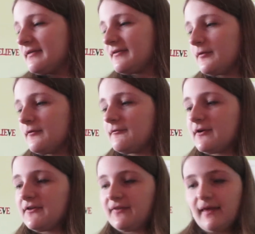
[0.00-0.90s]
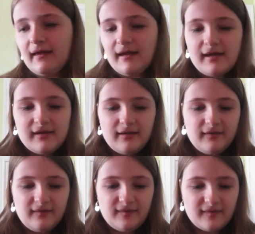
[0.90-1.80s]
So the first thing
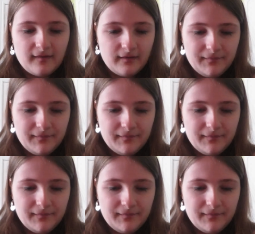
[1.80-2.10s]
is